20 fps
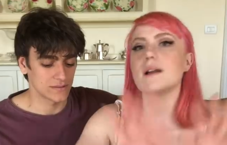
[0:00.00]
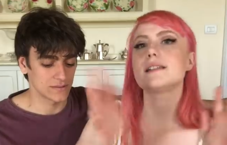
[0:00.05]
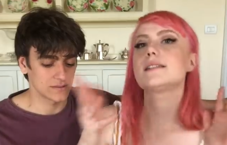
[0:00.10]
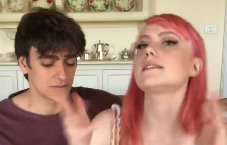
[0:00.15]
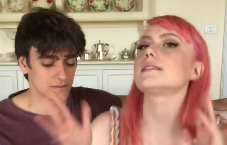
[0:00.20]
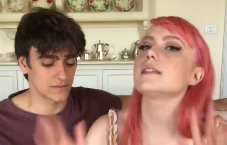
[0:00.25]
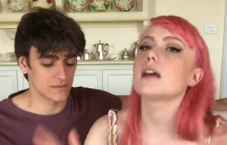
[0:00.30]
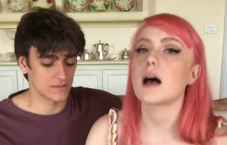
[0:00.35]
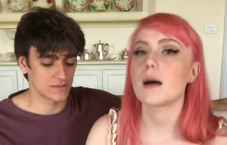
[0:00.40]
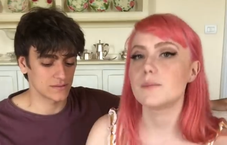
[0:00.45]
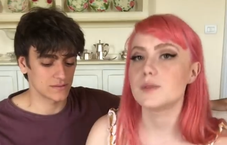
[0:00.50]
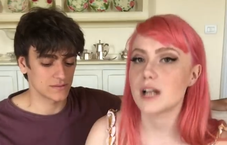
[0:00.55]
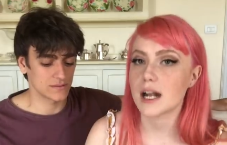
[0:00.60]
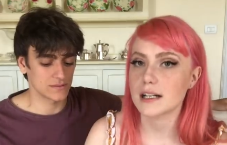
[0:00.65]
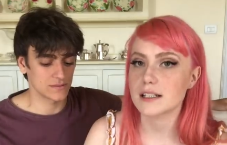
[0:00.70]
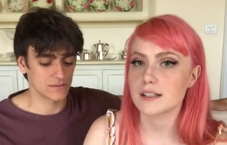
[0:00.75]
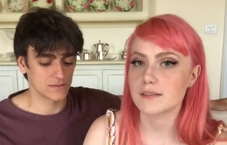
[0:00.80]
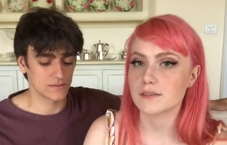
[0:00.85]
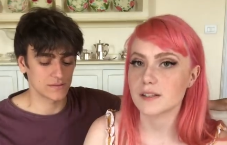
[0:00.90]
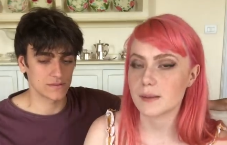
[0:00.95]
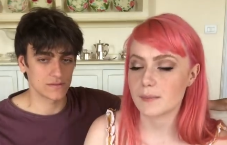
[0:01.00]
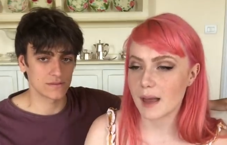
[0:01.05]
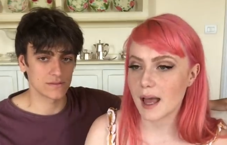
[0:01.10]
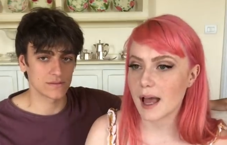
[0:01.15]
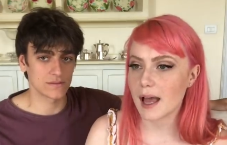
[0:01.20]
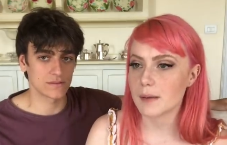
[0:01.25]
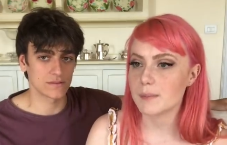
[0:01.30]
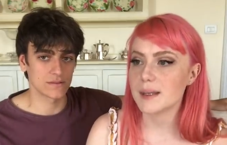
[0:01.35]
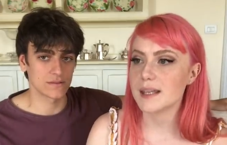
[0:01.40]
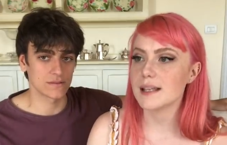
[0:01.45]
Speaker 1: it's objectively
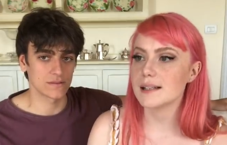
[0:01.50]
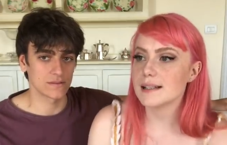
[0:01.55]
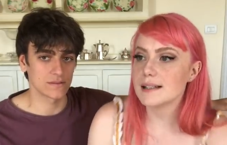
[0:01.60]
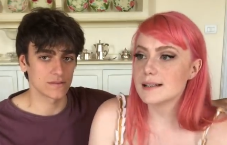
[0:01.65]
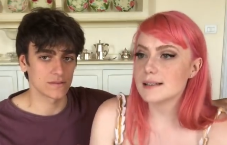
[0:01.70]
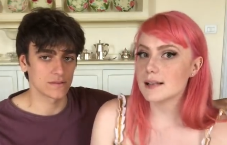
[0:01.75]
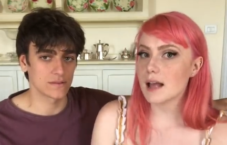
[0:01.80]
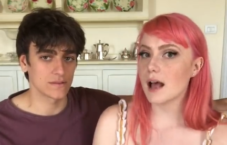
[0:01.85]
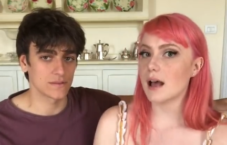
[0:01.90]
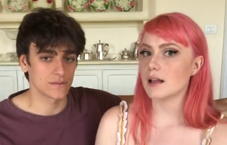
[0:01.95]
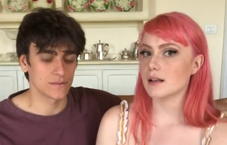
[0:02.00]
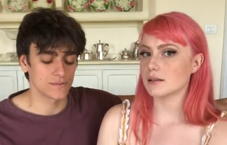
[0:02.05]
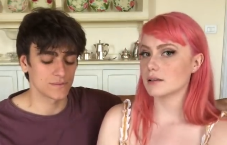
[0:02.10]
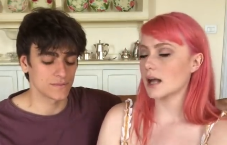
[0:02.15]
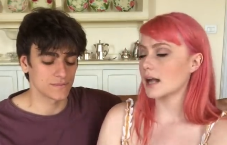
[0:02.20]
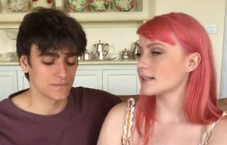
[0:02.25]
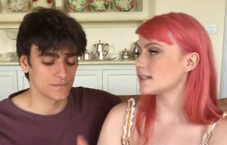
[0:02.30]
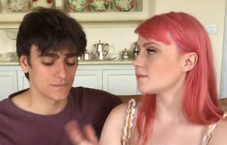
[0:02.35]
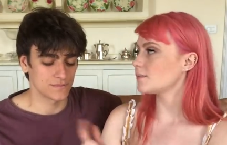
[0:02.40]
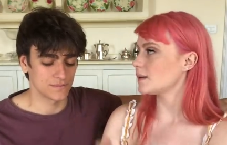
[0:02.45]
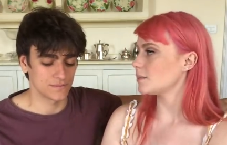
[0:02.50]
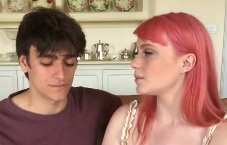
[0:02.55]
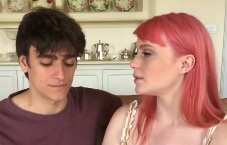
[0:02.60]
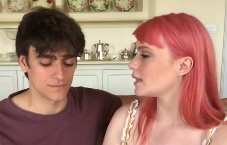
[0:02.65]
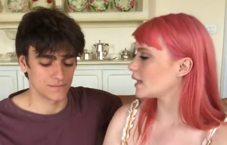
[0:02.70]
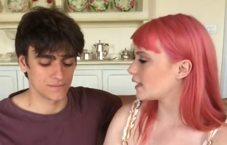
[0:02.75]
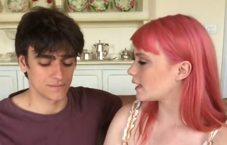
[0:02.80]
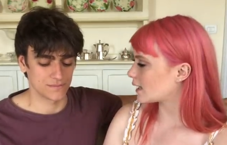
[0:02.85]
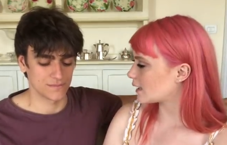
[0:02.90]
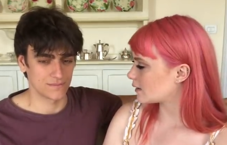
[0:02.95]
bad because it's not. Lots of people
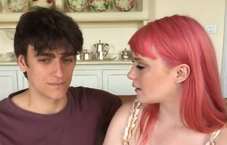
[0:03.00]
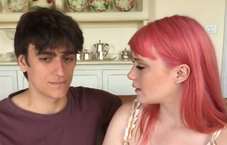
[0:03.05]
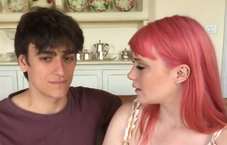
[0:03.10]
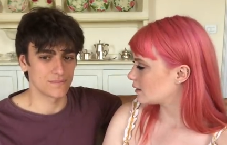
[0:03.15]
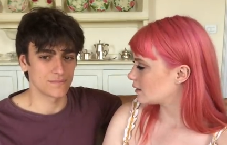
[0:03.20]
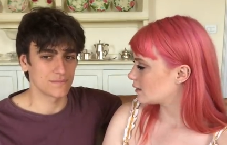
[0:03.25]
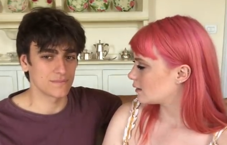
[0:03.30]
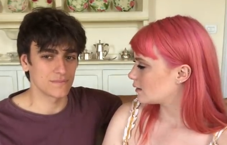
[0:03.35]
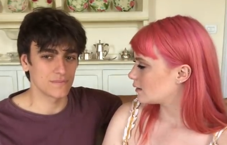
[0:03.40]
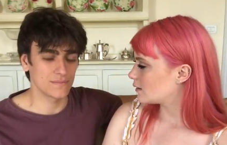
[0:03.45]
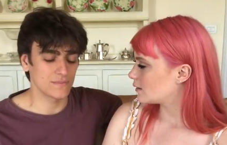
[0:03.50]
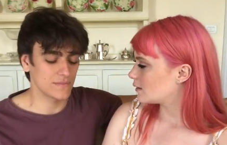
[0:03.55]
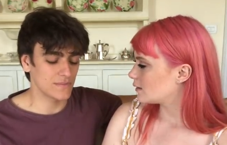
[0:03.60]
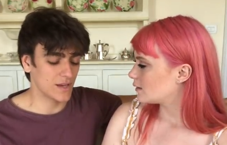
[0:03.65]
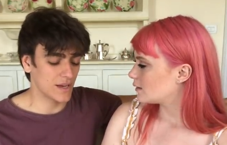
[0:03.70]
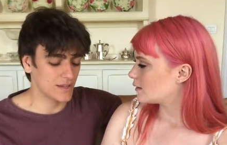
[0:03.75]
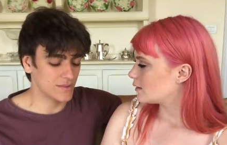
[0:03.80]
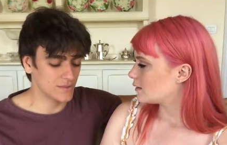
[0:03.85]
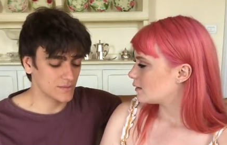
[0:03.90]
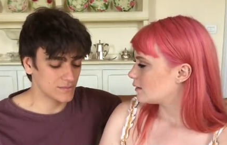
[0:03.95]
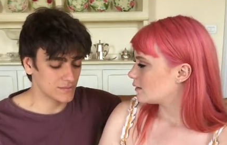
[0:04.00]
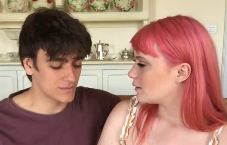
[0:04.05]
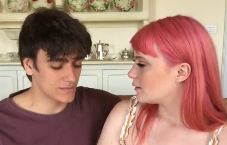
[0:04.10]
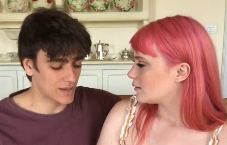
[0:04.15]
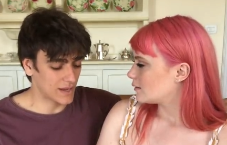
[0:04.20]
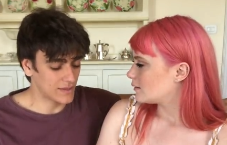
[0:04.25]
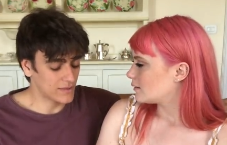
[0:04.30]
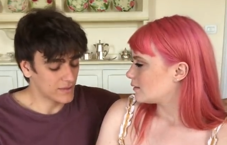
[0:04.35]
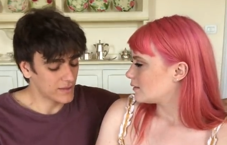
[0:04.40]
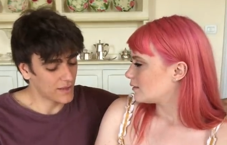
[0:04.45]
like it.
Speaker 2: Mm, I don't,
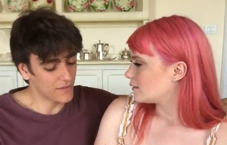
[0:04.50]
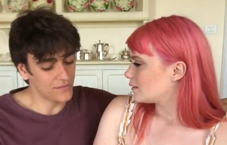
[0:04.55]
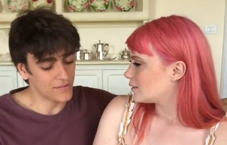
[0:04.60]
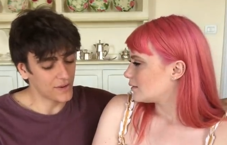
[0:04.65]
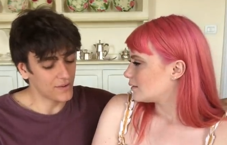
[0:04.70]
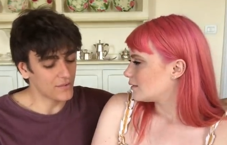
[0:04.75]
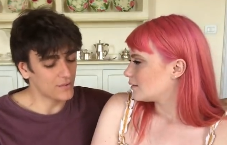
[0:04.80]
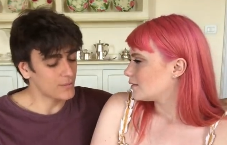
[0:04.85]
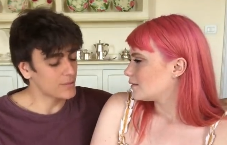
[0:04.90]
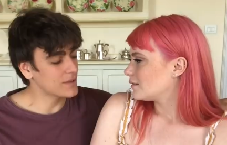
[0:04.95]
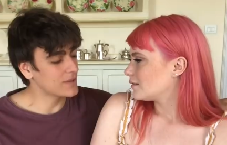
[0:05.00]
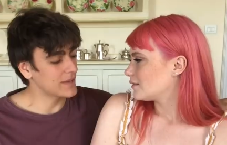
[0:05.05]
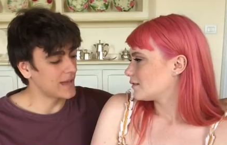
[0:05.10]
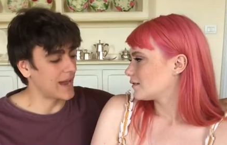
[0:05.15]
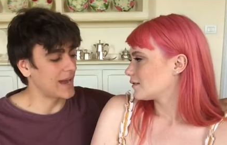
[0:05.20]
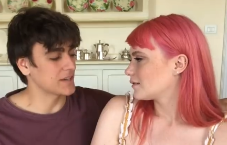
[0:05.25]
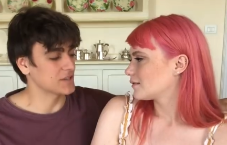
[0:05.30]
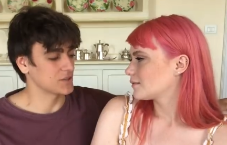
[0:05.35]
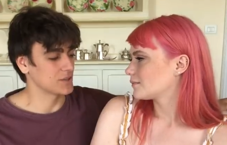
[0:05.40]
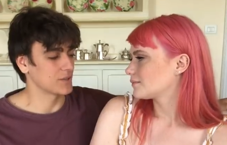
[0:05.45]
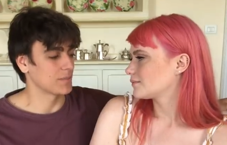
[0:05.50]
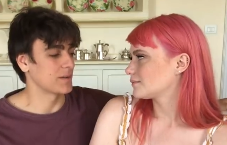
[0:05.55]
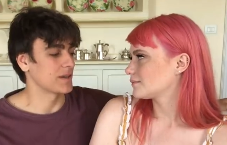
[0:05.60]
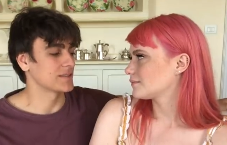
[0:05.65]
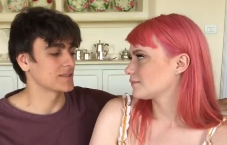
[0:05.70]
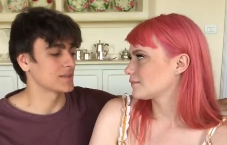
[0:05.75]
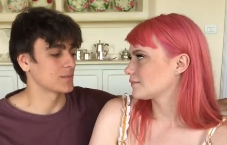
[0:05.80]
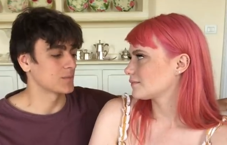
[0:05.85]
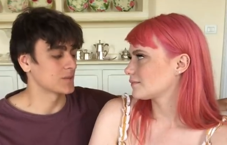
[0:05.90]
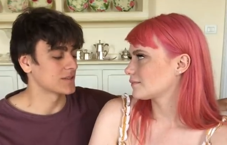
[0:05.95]
I have never really actually
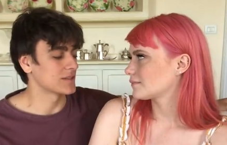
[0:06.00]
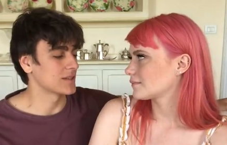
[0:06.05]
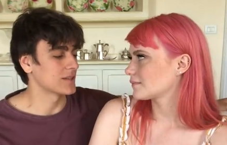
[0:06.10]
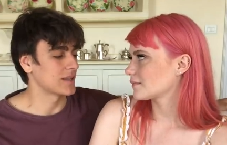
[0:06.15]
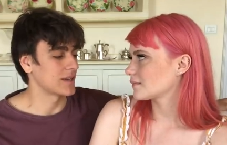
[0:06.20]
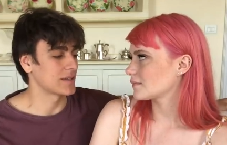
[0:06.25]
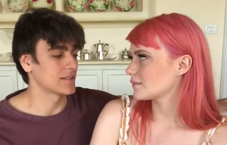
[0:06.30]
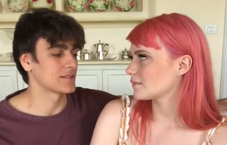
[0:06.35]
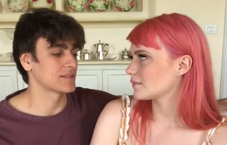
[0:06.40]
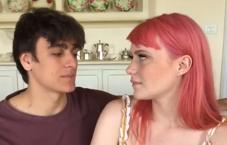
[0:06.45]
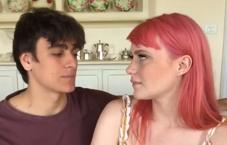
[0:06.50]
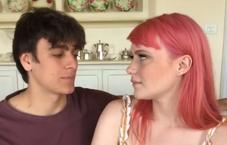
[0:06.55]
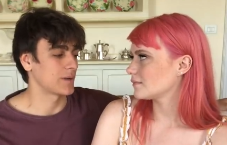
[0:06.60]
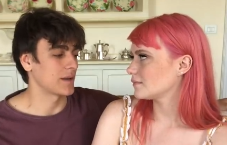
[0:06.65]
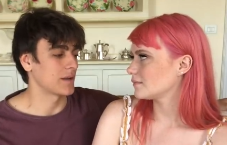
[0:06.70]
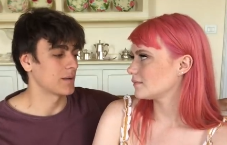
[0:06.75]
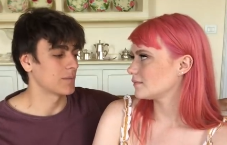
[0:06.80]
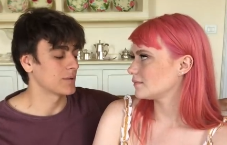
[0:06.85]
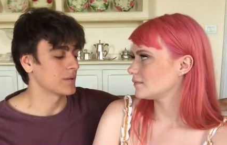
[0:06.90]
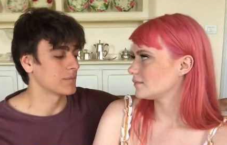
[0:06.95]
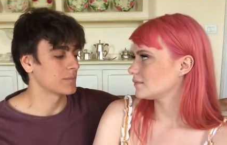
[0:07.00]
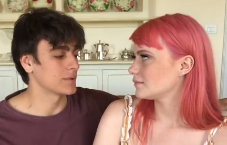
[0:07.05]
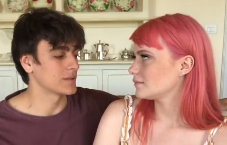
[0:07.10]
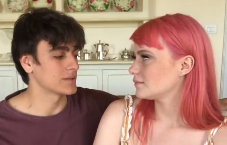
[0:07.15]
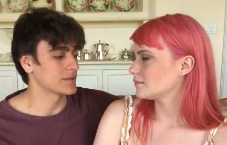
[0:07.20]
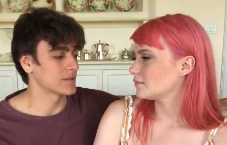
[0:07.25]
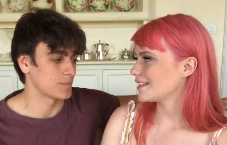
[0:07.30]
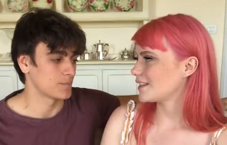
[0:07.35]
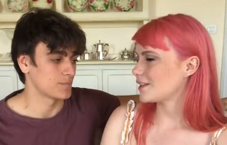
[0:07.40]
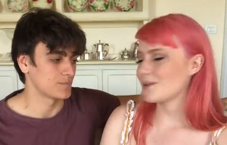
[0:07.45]
met someone that likes pineapple on
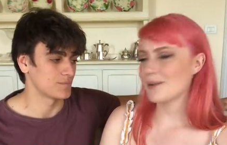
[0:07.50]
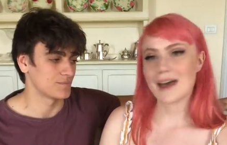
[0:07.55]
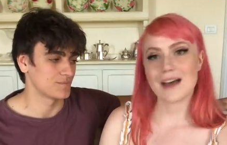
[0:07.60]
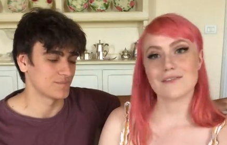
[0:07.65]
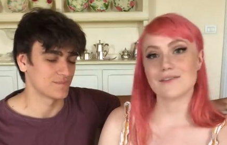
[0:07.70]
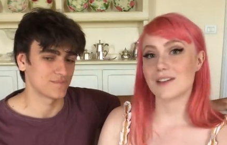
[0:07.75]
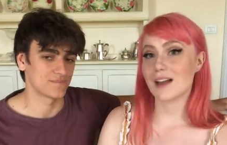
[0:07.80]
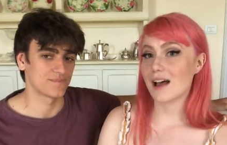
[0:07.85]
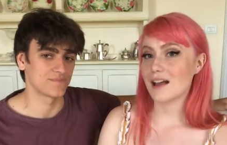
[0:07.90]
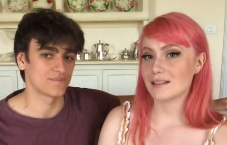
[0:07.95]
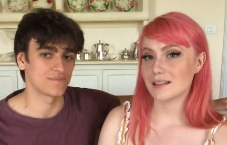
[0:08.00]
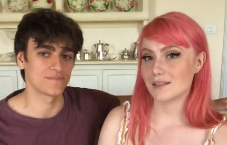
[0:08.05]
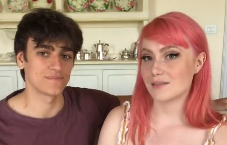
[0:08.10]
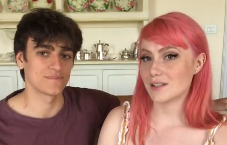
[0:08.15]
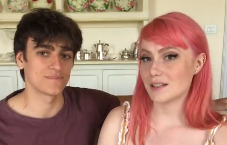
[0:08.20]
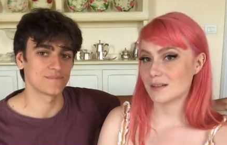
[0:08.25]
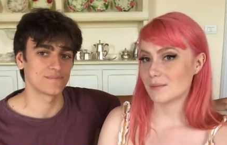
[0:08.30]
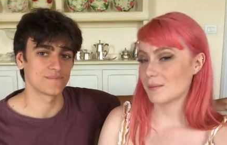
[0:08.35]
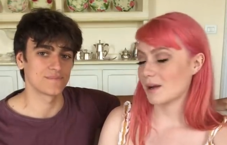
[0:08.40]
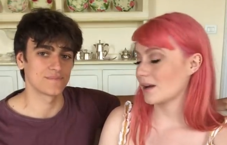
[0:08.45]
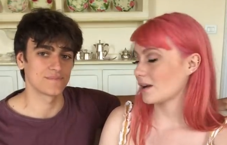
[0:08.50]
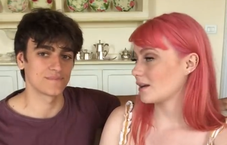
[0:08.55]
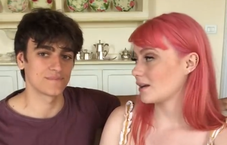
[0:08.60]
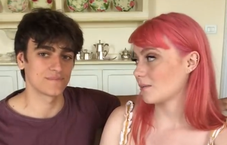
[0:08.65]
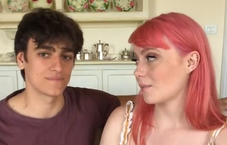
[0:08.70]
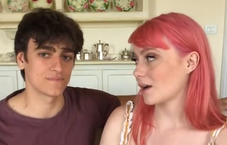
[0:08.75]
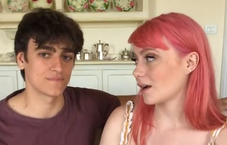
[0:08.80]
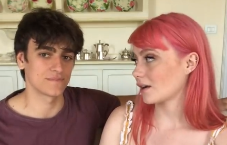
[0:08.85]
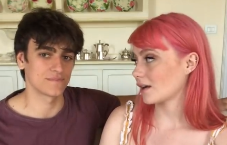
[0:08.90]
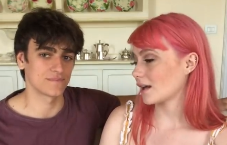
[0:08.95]
pizza.
Speaker 1: You have not lived in, the, in
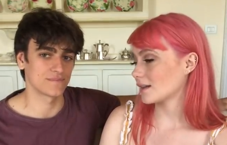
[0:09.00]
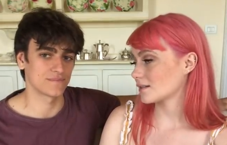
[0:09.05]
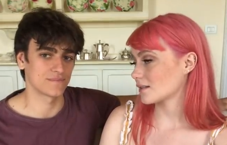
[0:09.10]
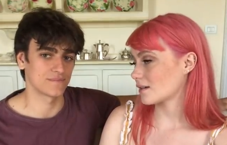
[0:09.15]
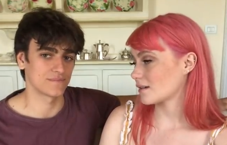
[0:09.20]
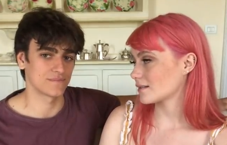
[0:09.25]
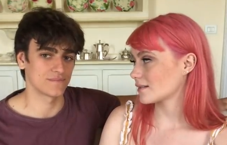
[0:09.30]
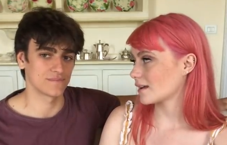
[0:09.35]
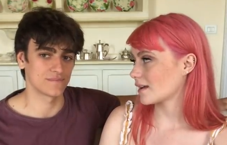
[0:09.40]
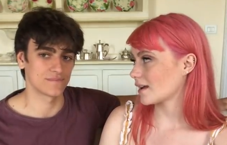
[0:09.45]
America as long as